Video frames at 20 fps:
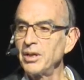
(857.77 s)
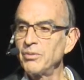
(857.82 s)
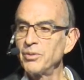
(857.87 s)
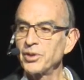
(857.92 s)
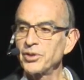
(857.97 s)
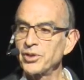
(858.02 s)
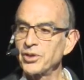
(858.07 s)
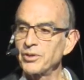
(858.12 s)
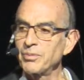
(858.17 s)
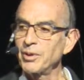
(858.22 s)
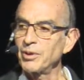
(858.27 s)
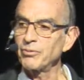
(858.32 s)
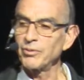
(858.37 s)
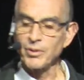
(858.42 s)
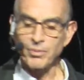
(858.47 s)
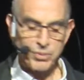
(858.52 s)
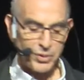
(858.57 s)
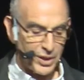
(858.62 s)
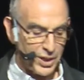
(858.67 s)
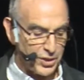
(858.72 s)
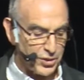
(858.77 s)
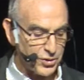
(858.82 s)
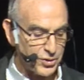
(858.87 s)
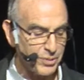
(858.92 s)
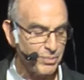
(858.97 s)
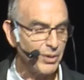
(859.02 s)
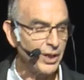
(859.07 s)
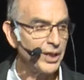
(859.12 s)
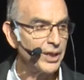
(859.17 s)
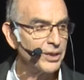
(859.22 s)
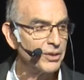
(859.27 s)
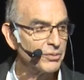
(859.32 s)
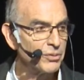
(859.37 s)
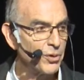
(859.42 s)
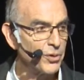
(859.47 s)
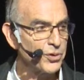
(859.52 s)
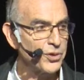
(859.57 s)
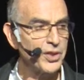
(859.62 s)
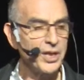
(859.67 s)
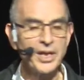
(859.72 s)
which has been replaced by the
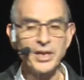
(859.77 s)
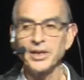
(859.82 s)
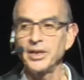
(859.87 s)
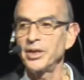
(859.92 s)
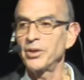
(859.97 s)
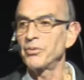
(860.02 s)
Rose Kennedy